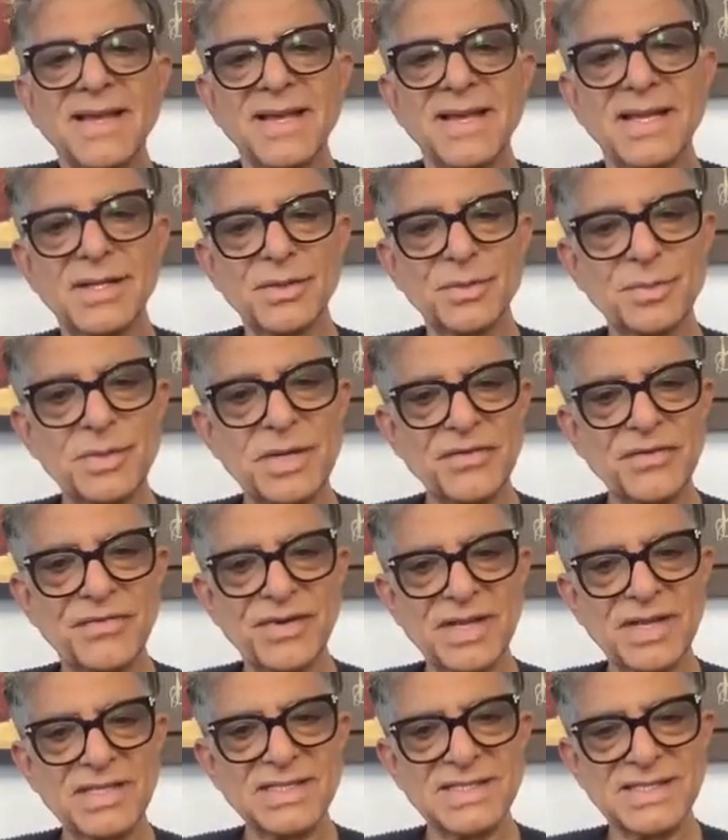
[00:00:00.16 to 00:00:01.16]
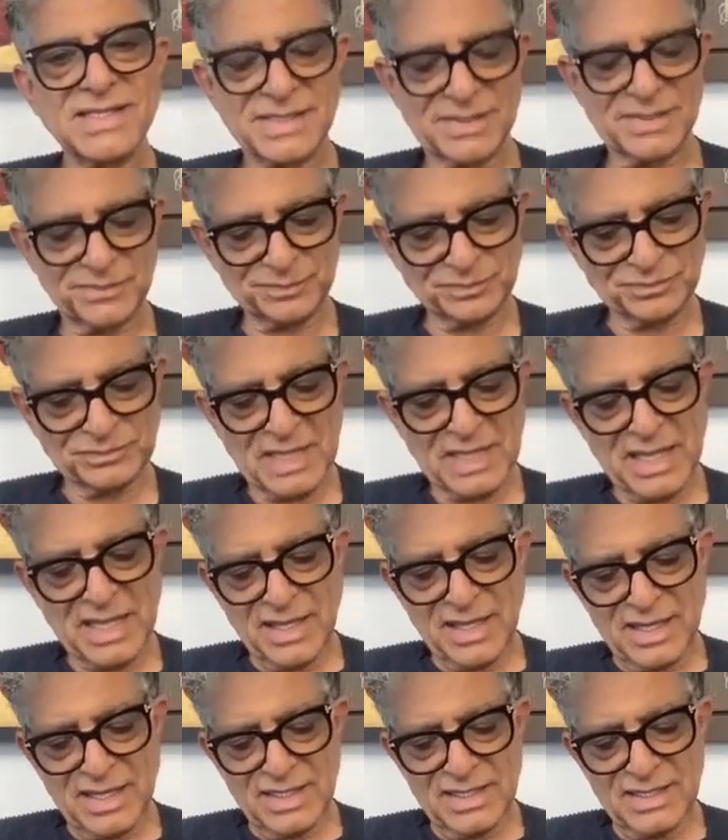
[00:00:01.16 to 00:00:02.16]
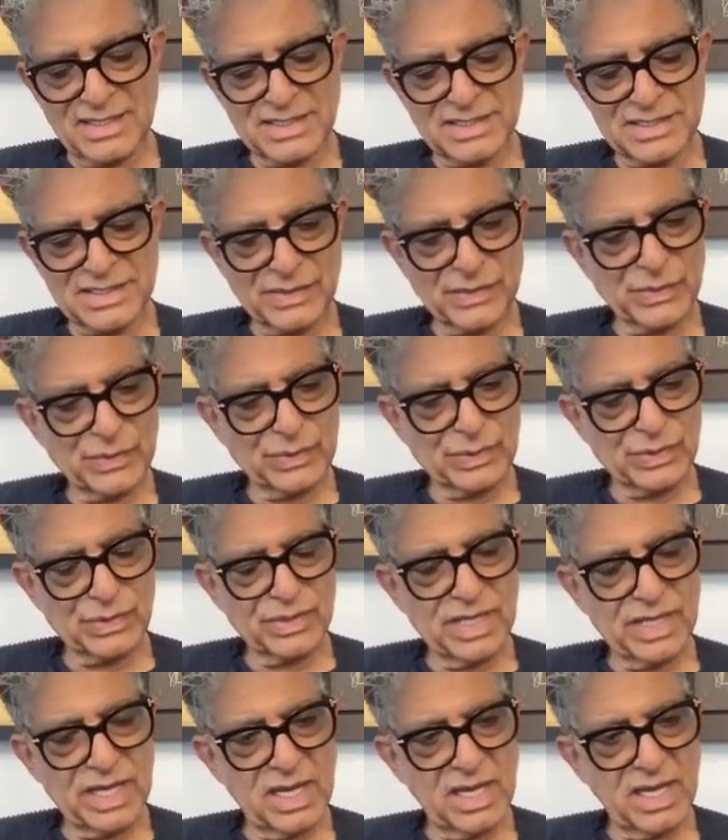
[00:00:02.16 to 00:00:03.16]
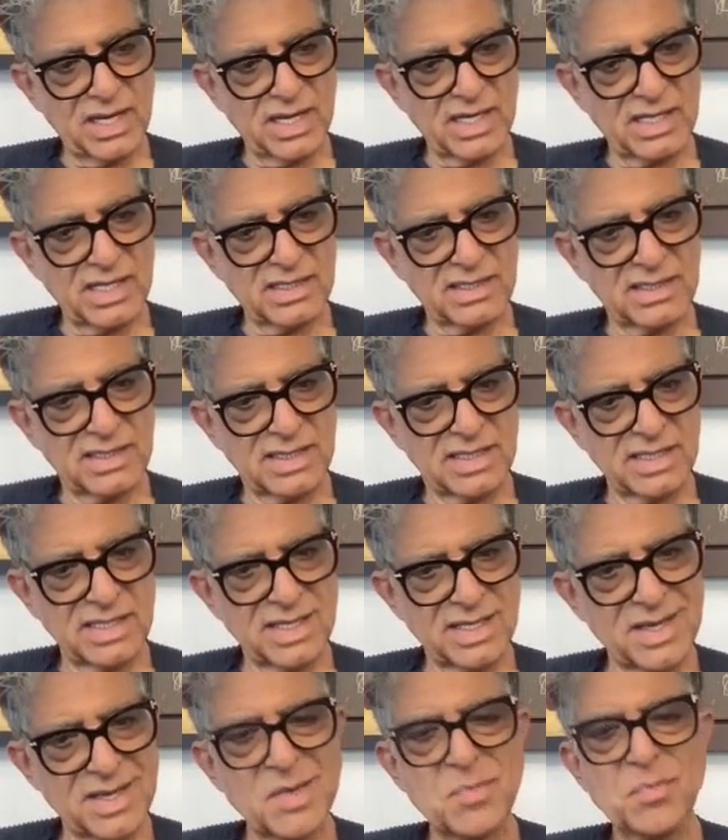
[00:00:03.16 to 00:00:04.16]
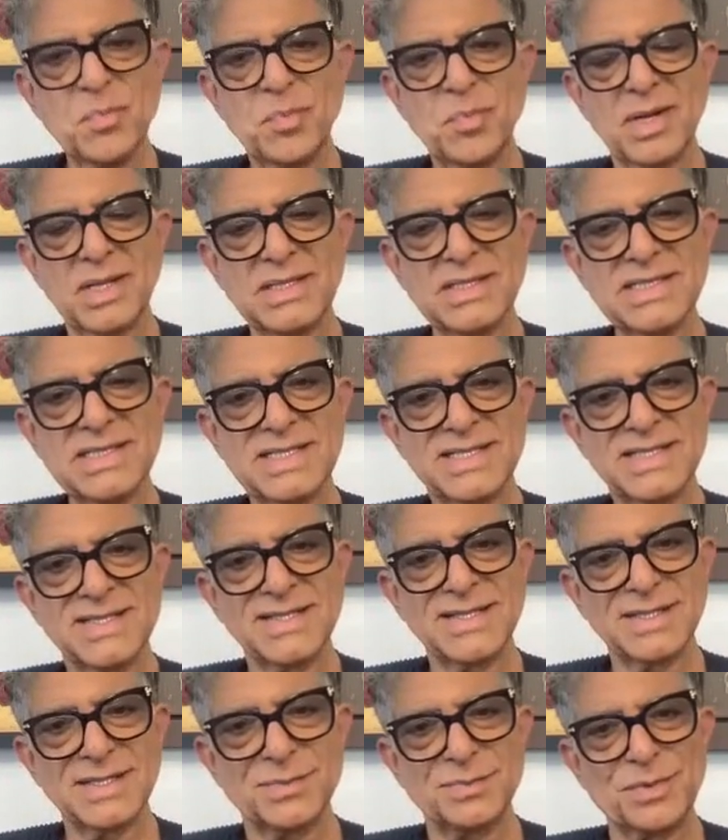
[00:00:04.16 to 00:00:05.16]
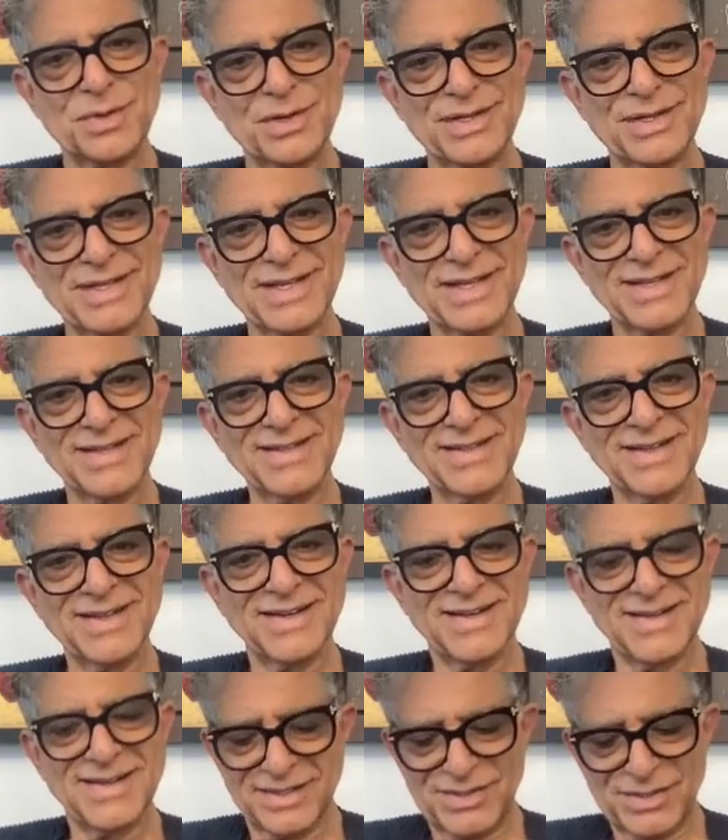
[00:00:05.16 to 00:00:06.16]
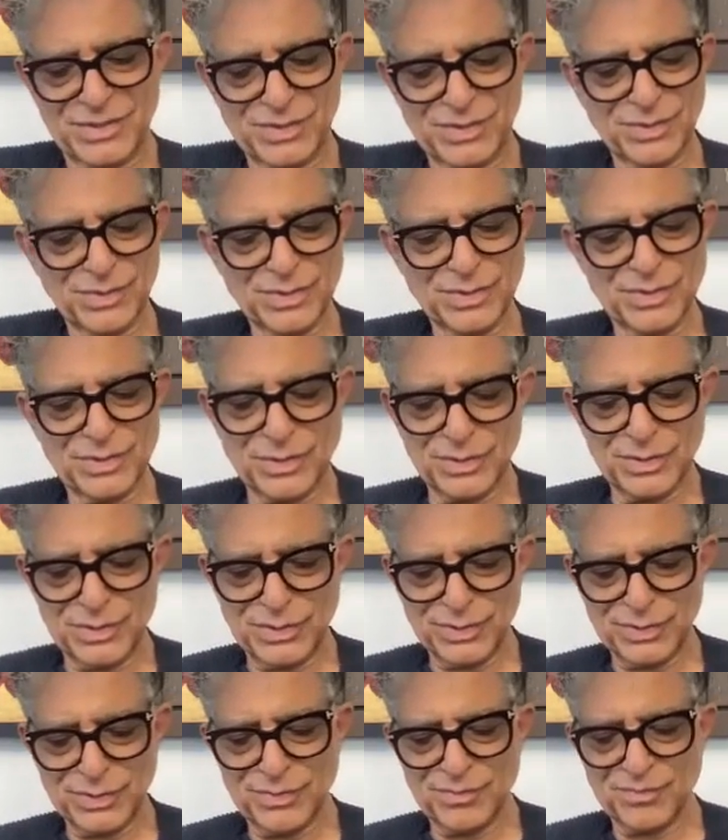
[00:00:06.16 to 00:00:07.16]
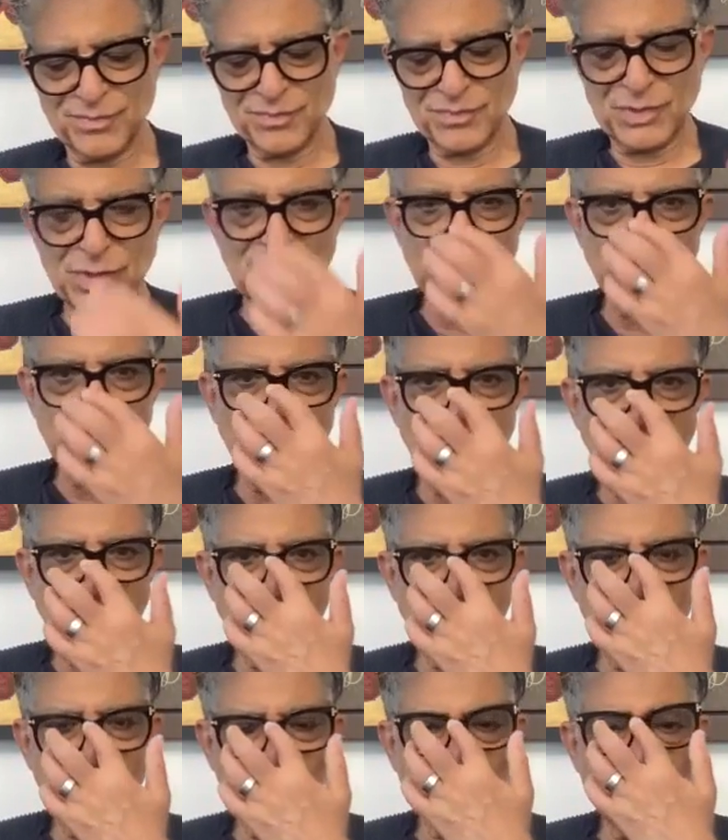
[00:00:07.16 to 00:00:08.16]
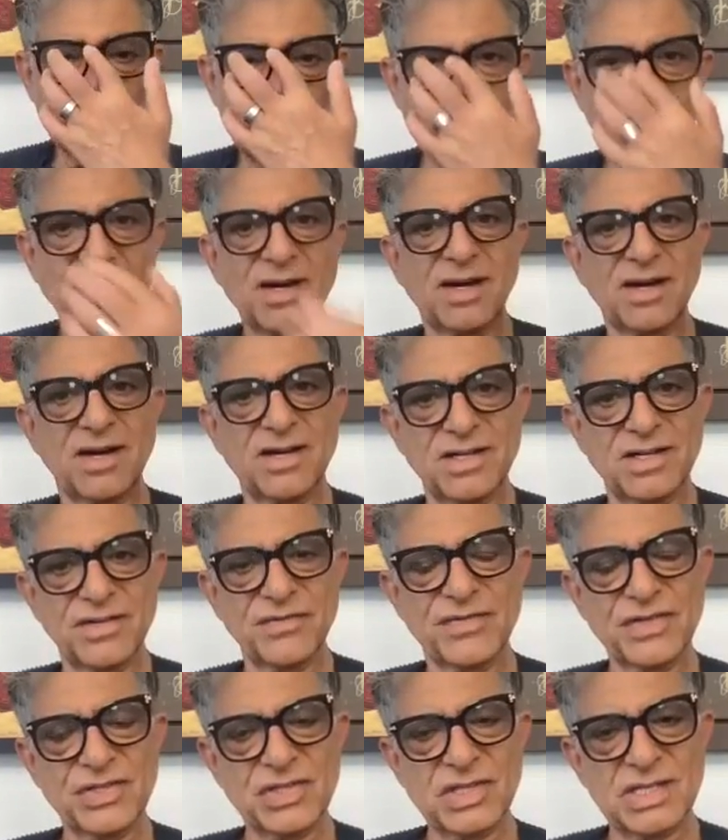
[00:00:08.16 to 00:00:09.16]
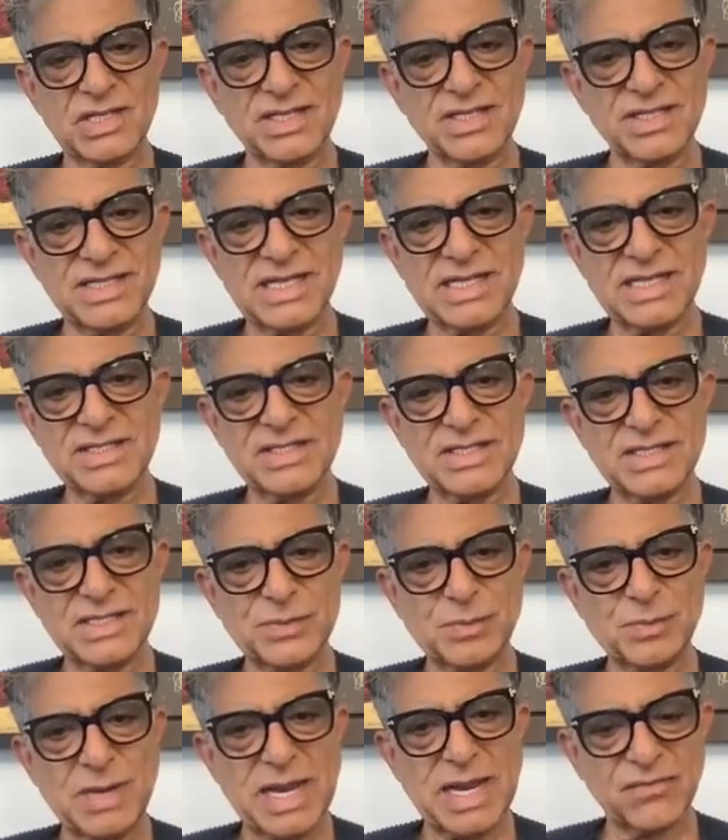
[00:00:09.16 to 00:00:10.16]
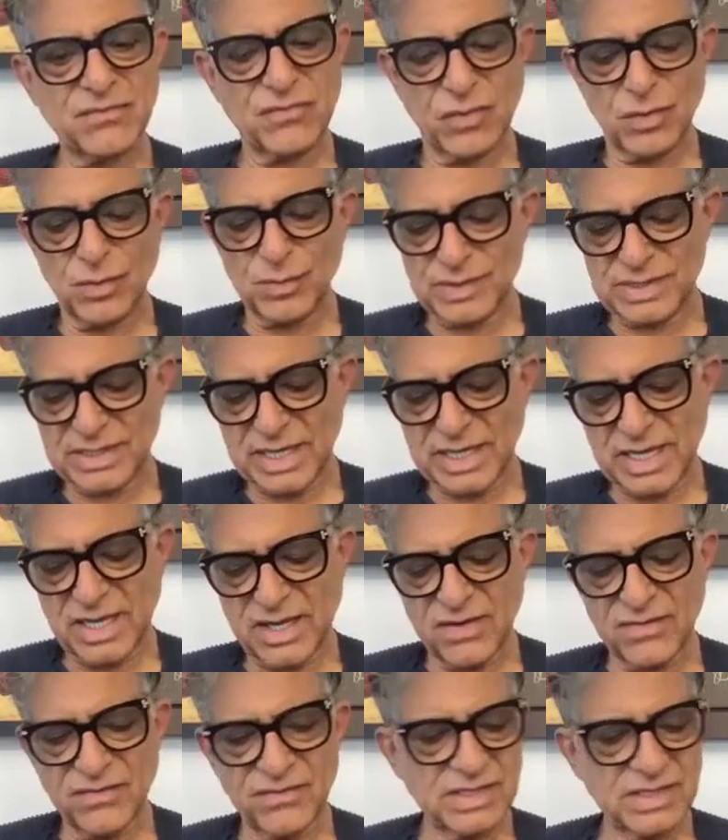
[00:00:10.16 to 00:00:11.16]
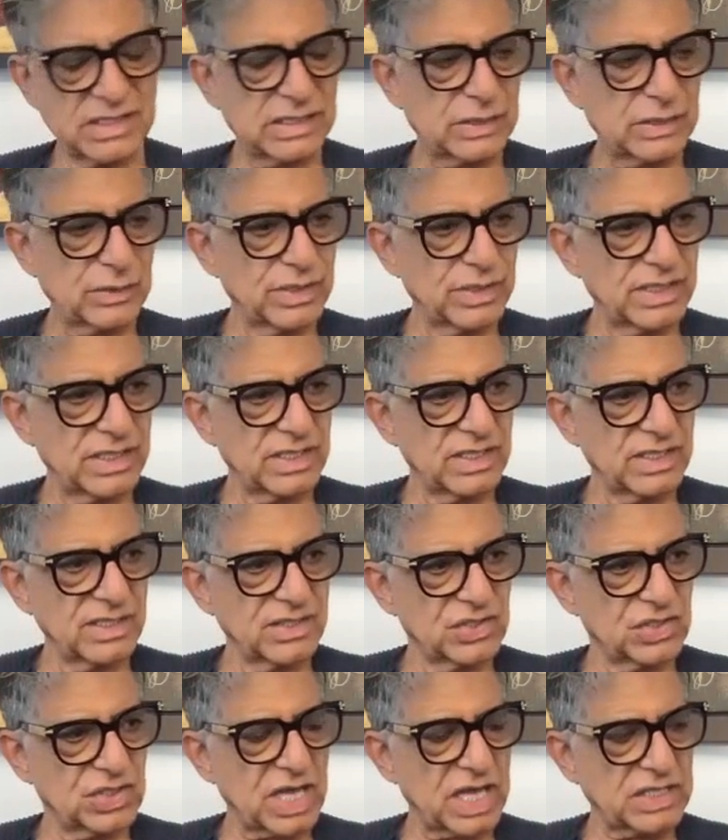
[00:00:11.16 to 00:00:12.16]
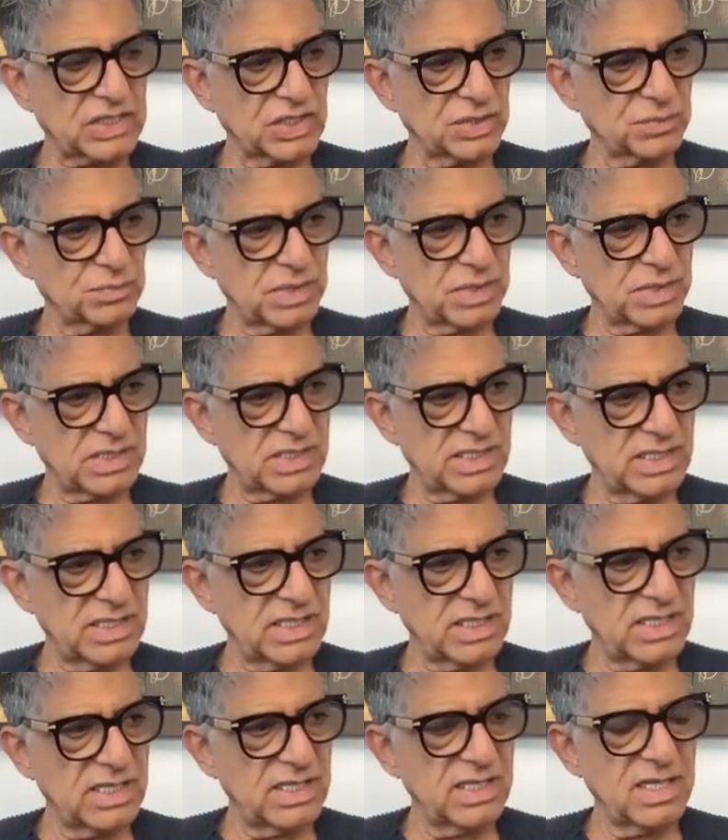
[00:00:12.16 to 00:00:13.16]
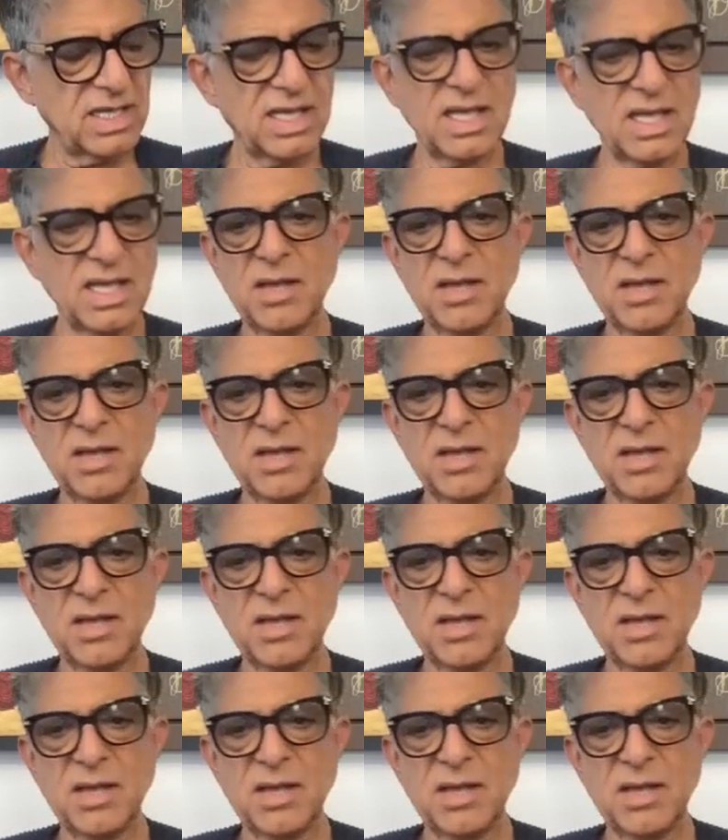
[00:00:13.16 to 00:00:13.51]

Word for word: Hello, my friends. So today I had the impulse this morning to go to all the artificial intelligence platforms I have, including ChatGPT,